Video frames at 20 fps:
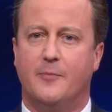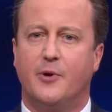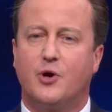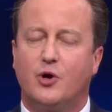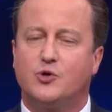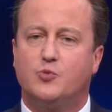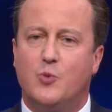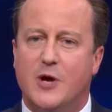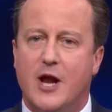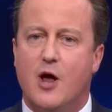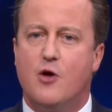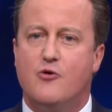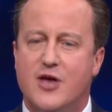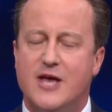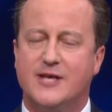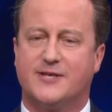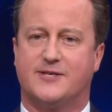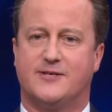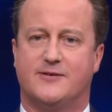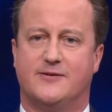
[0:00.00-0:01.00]
because we know
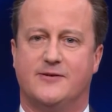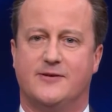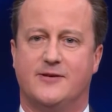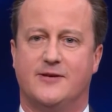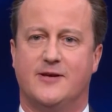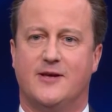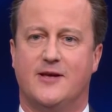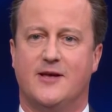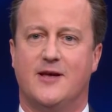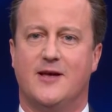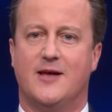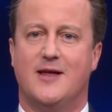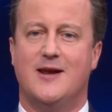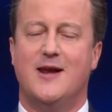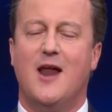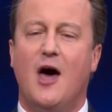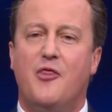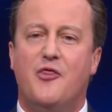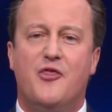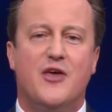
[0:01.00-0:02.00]
this
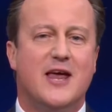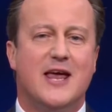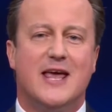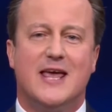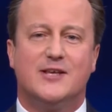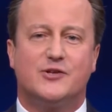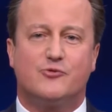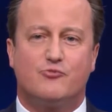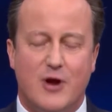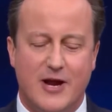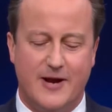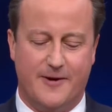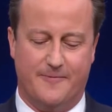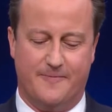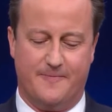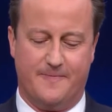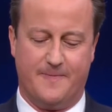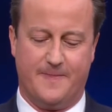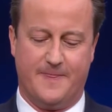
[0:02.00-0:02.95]
nothing is written.